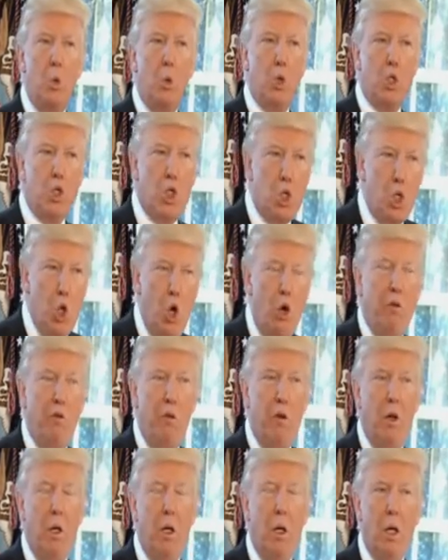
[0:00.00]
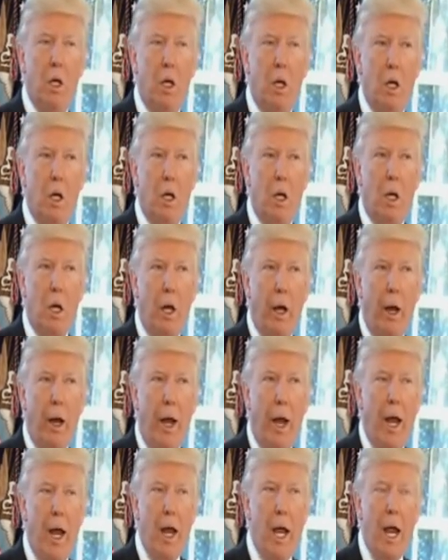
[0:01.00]
thoughtful,
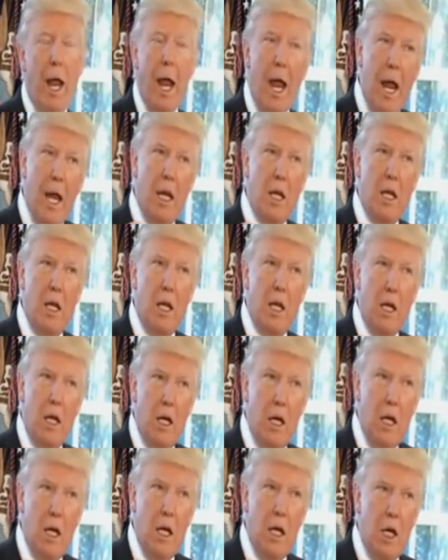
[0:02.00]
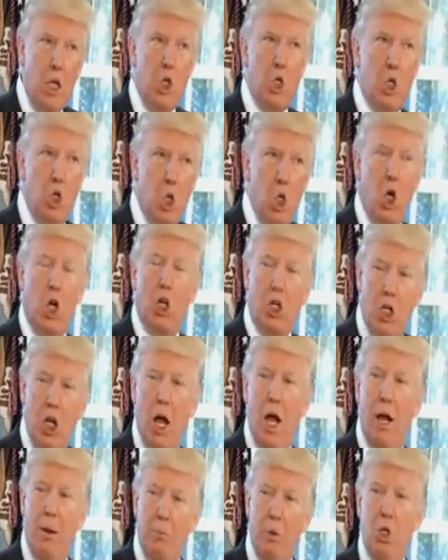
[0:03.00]
and it took
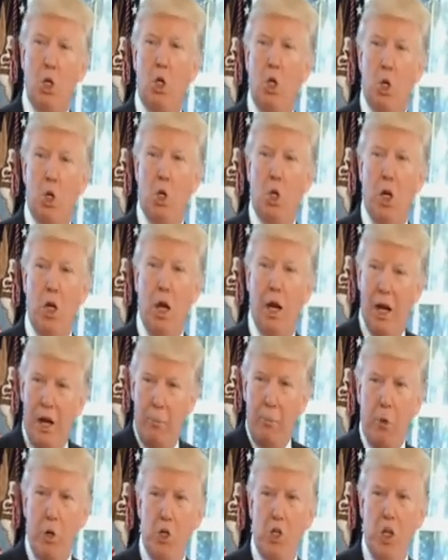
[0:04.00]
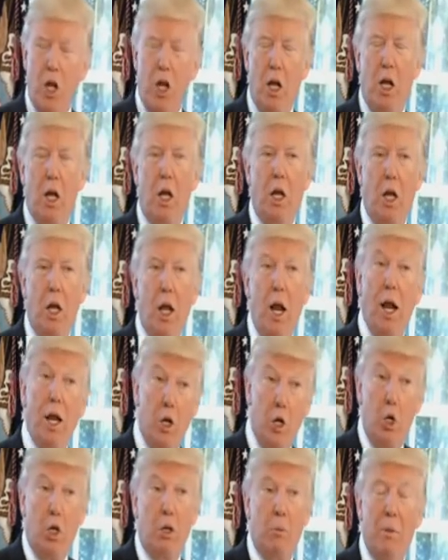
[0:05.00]
time to do it, and I appreciated it. And I
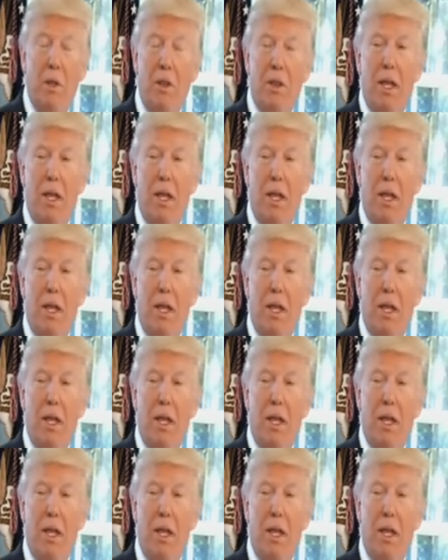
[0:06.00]
called him and thanked